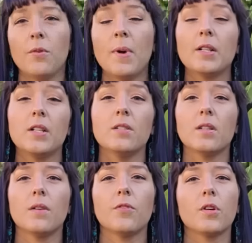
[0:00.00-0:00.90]
And for melons,
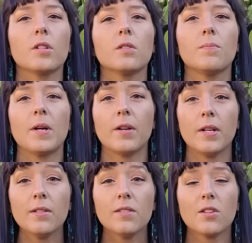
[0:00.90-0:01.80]
if you're
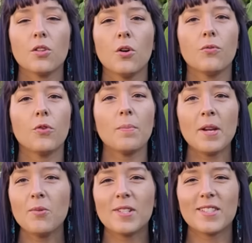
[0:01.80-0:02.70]
experienced, go for big